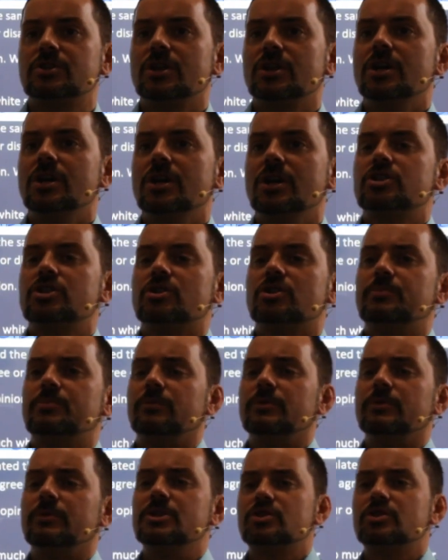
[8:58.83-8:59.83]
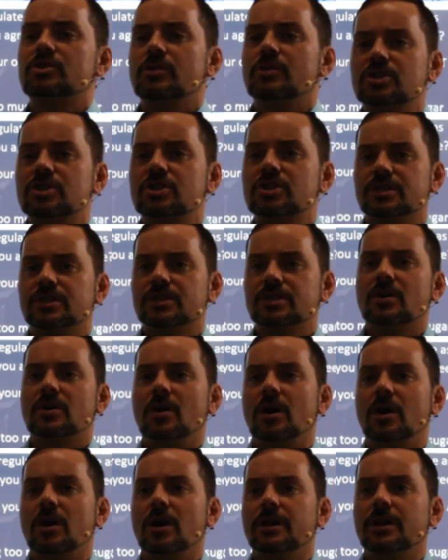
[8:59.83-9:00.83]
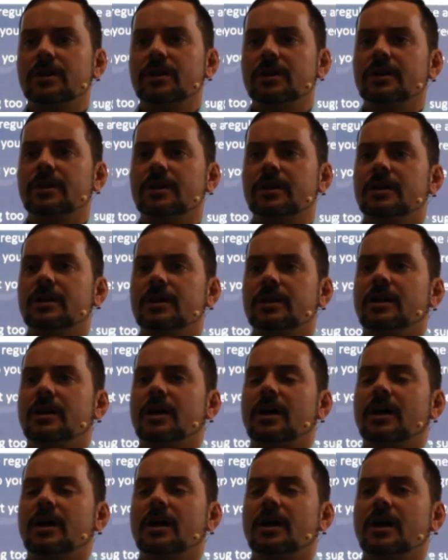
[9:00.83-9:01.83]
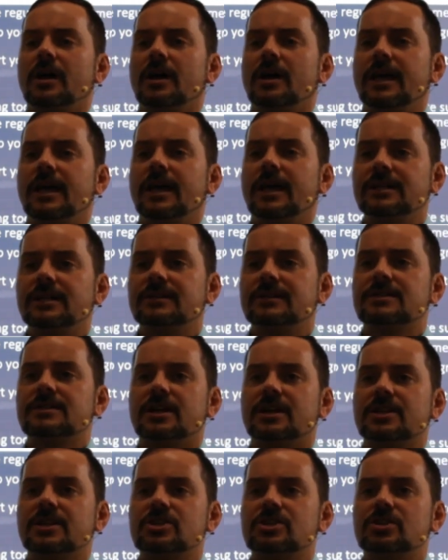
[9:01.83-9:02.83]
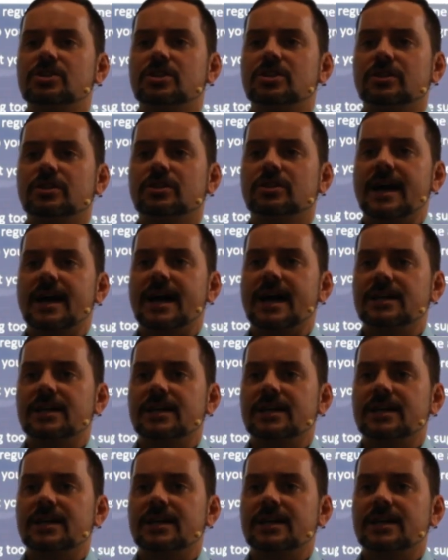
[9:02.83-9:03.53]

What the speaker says: should put restrictions on it, such as